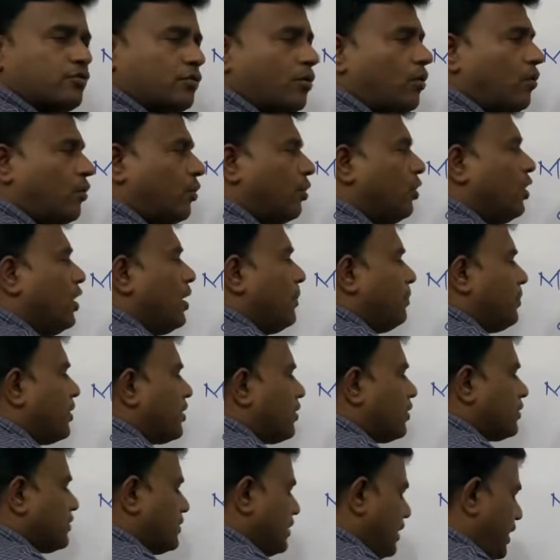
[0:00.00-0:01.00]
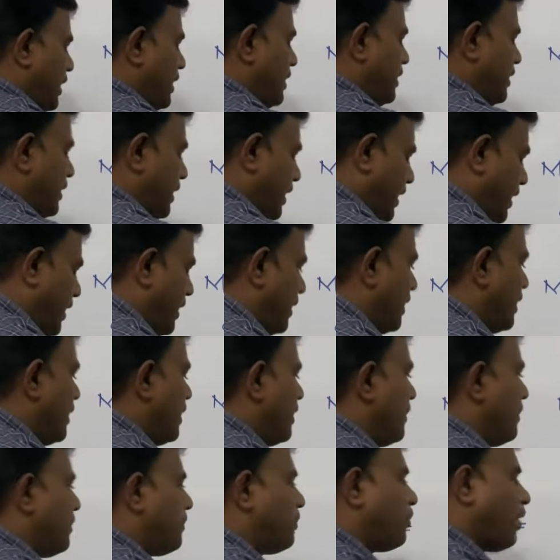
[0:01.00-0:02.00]
so, because in a
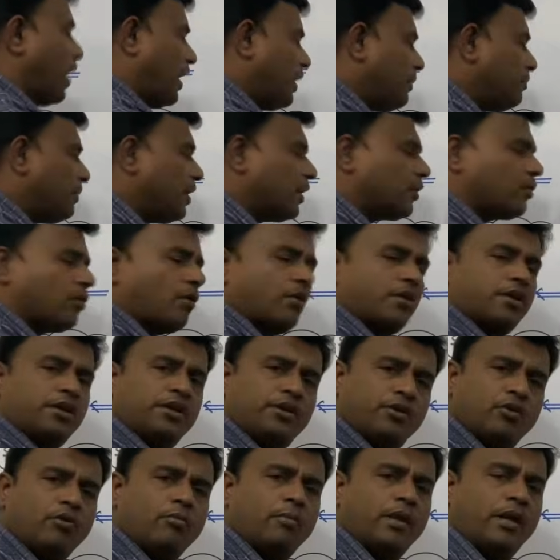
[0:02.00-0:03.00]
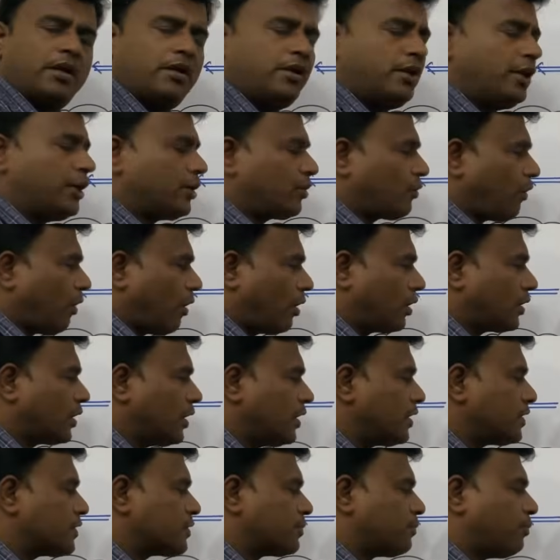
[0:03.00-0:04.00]
primate or human it
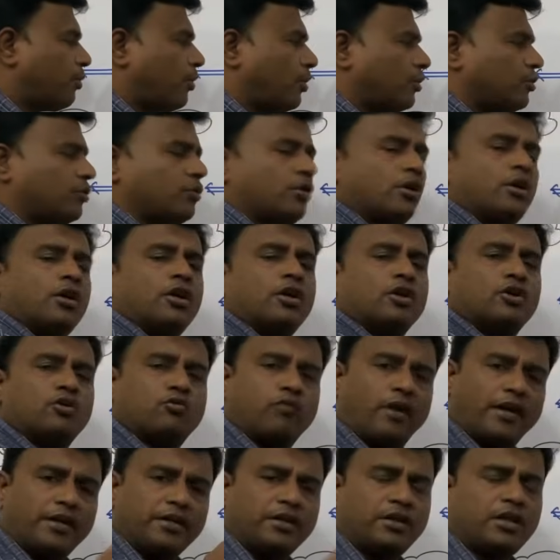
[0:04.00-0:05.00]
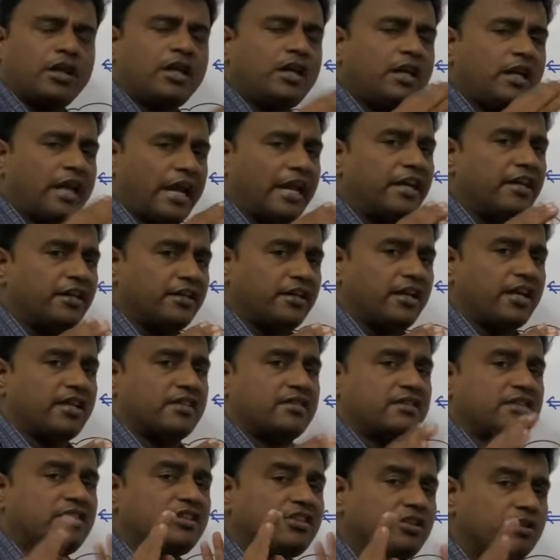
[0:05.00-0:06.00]
occurs for 28
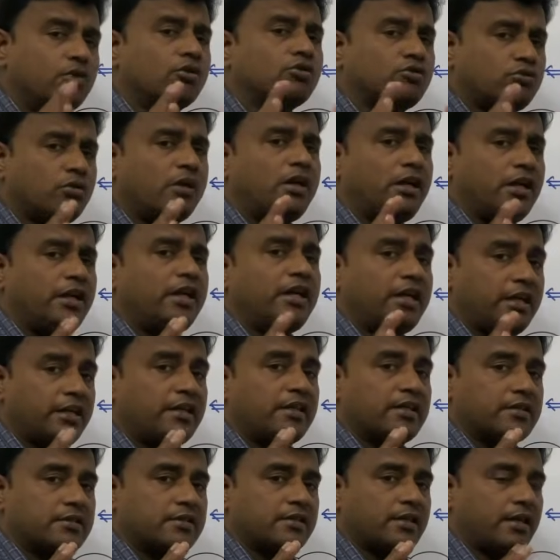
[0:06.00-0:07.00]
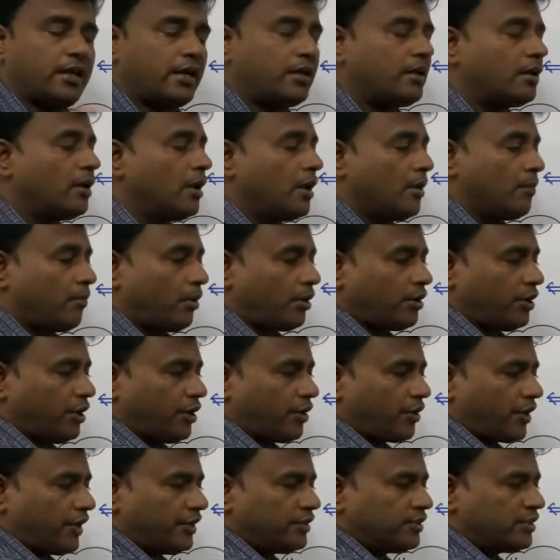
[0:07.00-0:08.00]
days, usually it is said, but
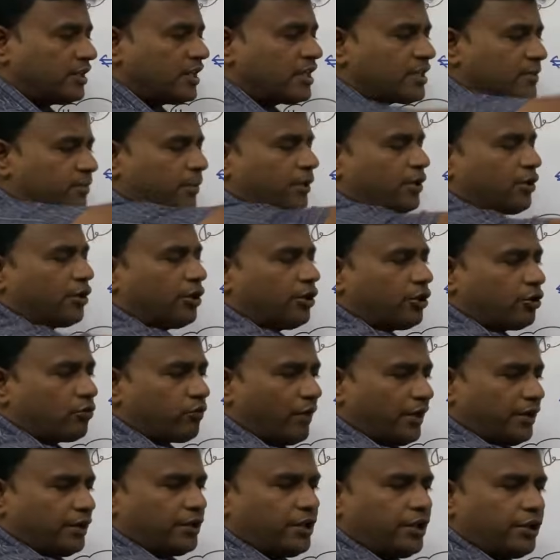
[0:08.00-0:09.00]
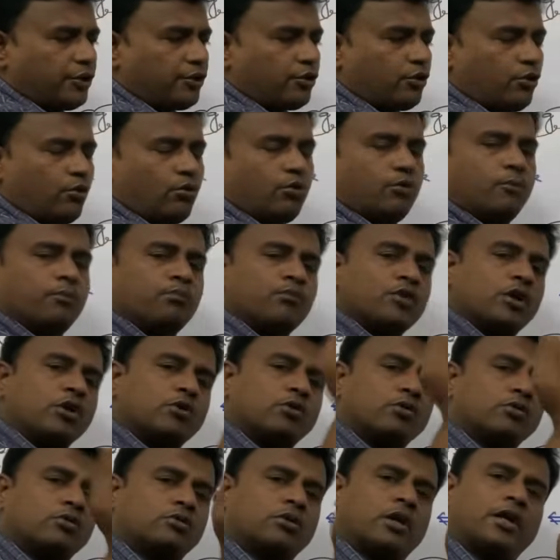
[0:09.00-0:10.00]
it ranges between 22
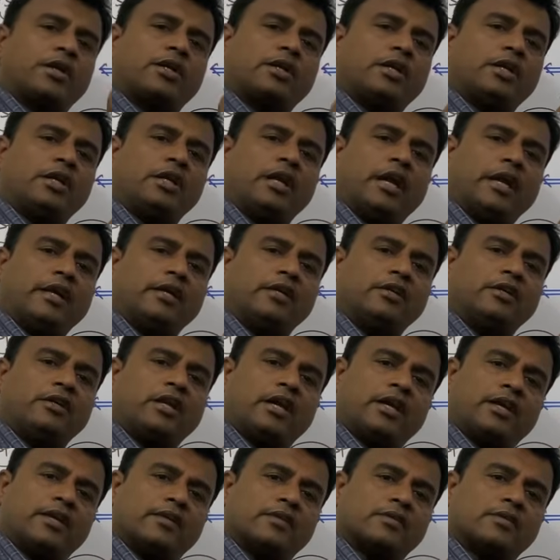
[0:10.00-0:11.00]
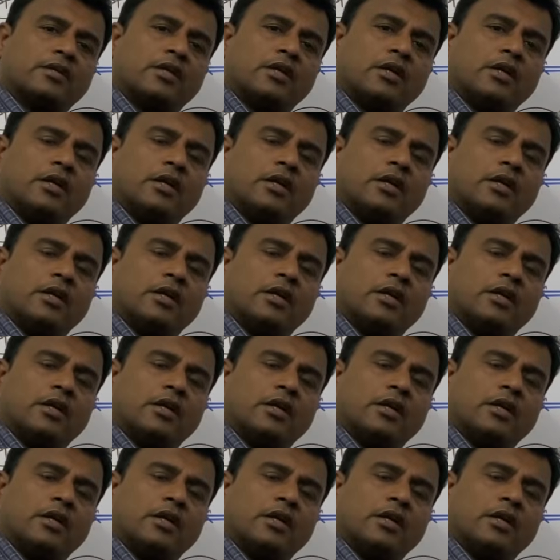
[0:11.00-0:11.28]
to 38 days.